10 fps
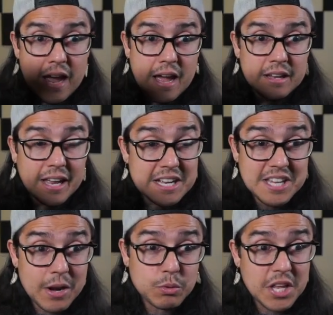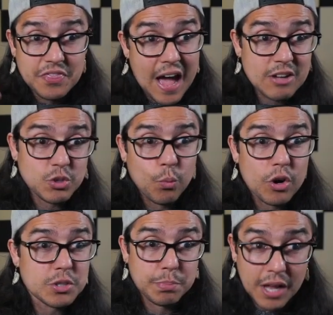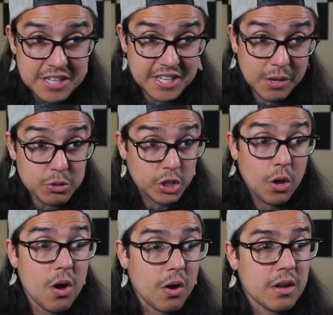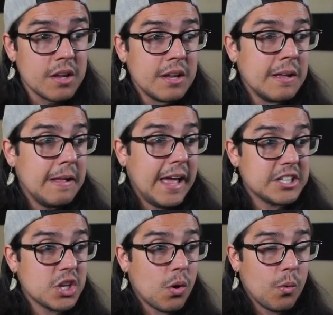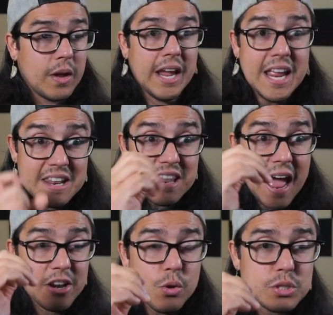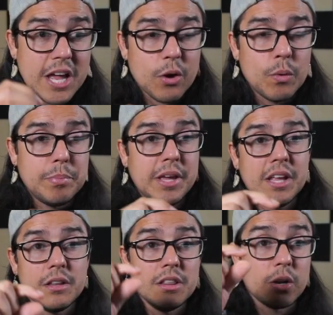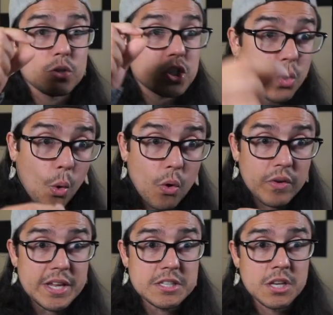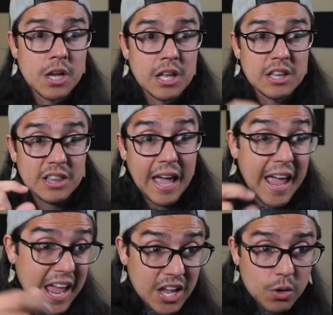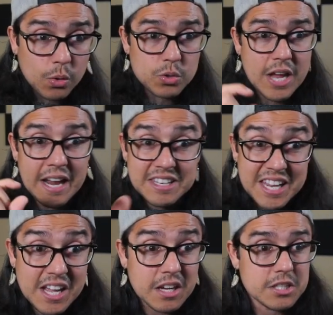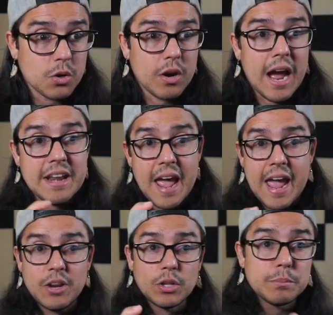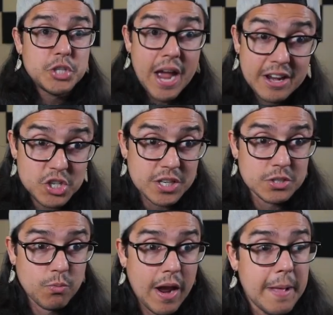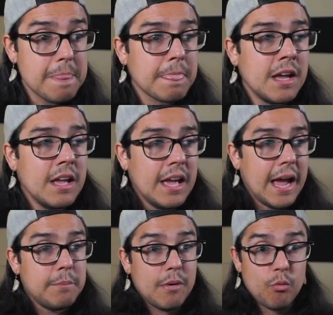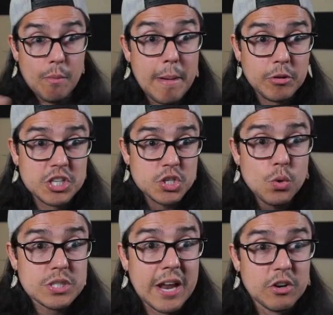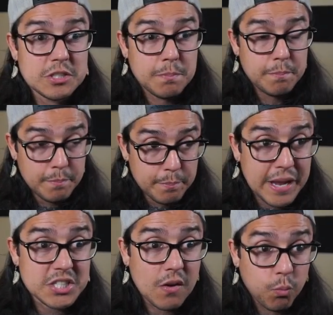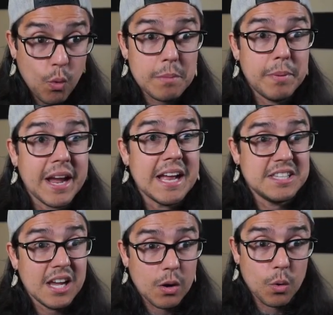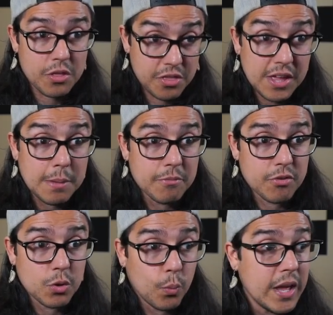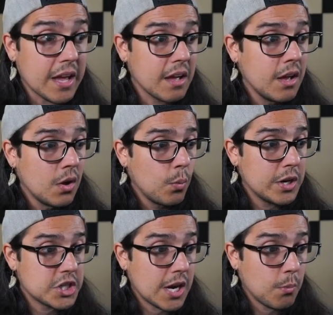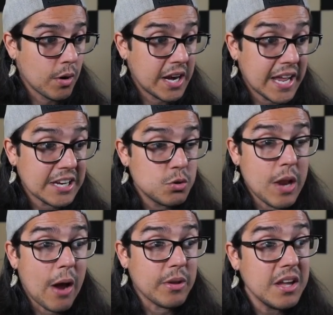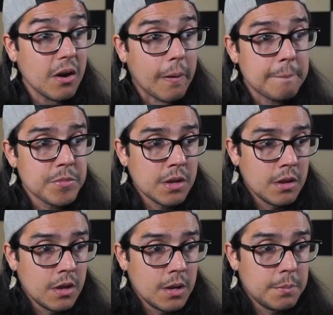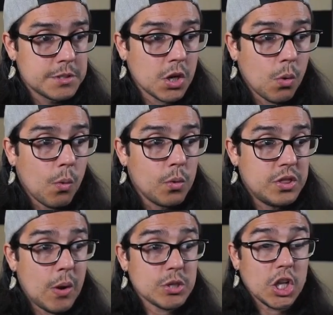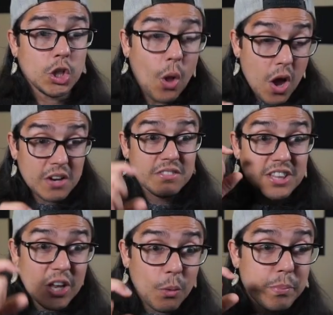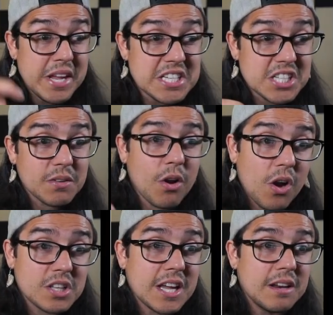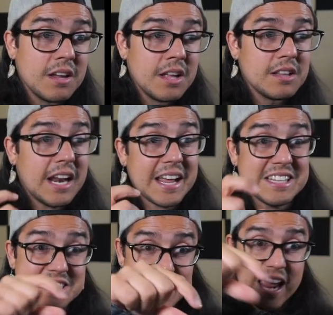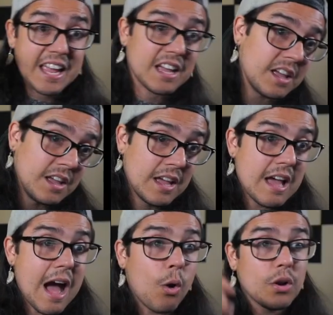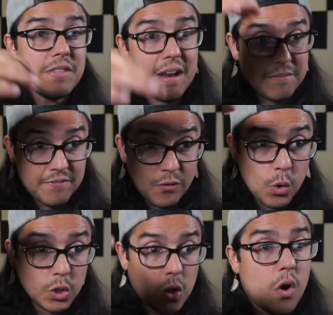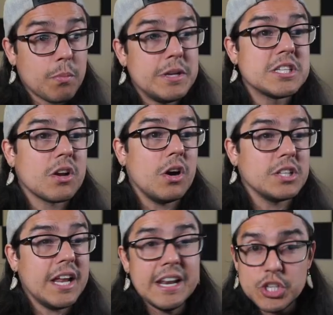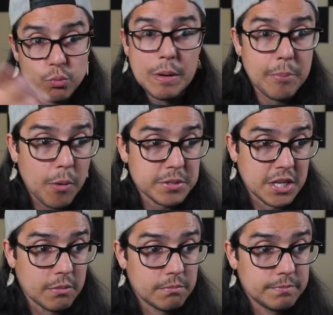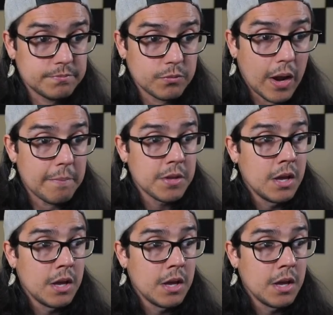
Like I said, it was 1,000 words plus, like it was long. And so in that newsletter would be little stories, angles, ideas, or I'd handle objections, right? And remember, this newsletter is based off one big idea or theme for the week, which we're going to get to down here. So there was a lot of little pieces of content that I could take out of that full long piece of content and just repurpose it, right?